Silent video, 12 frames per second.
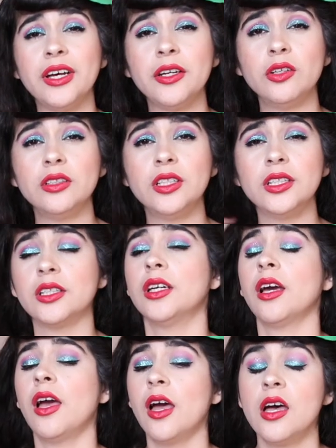final
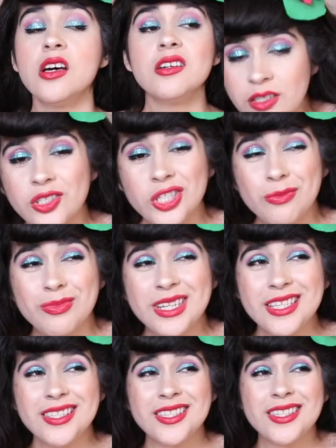look. Cheap and
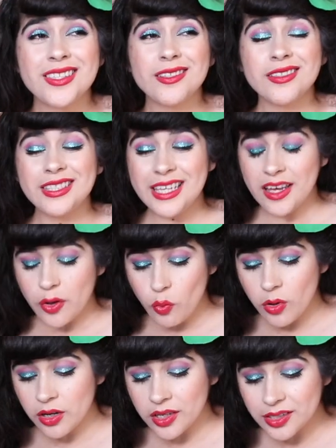easy little
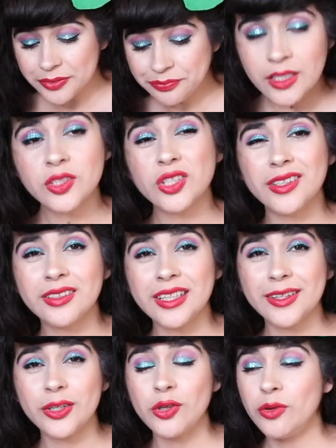DIY to look
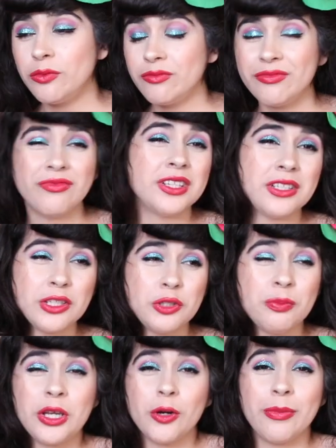like a cute
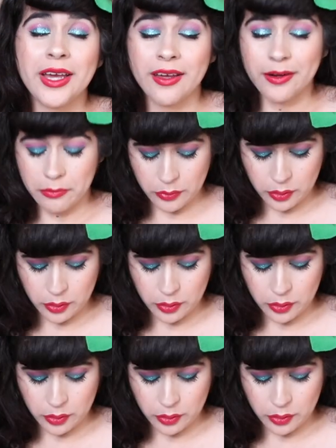vintage Peter Pan